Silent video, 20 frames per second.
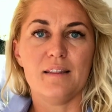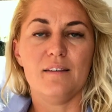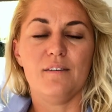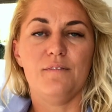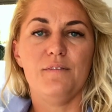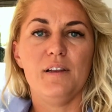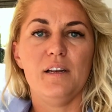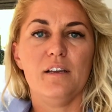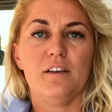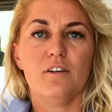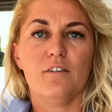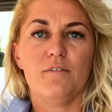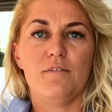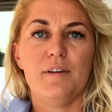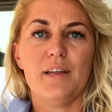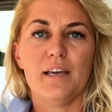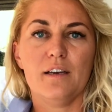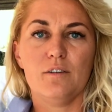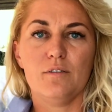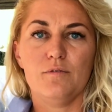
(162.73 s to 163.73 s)
the feeling of
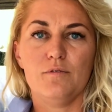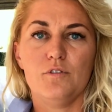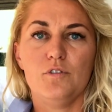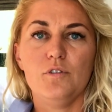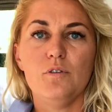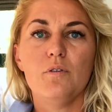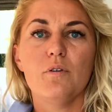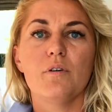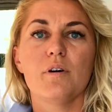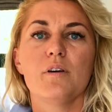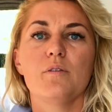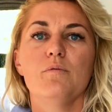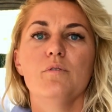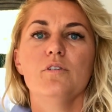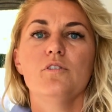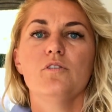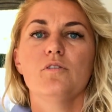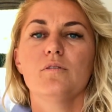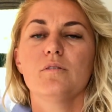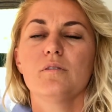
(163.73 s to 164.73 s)
lack of joy
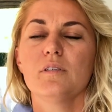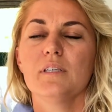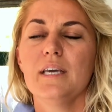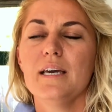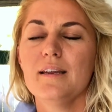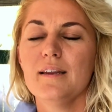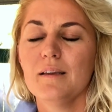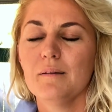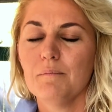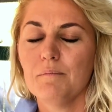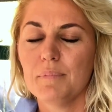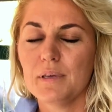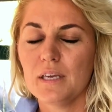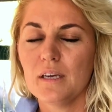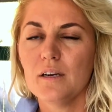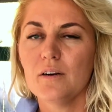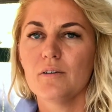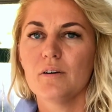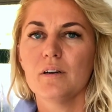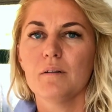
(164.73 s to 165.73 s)
was getting
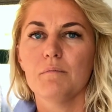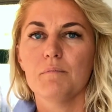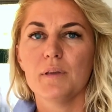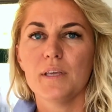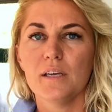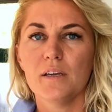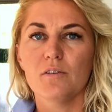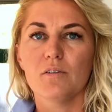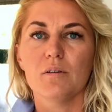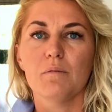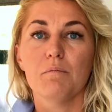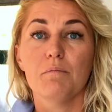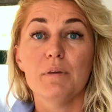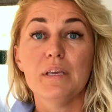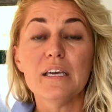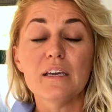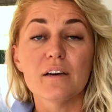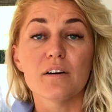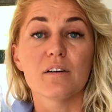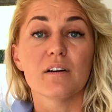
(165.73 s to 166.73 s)
bigger and bigger and
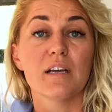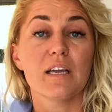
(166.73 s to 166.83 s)
bigger.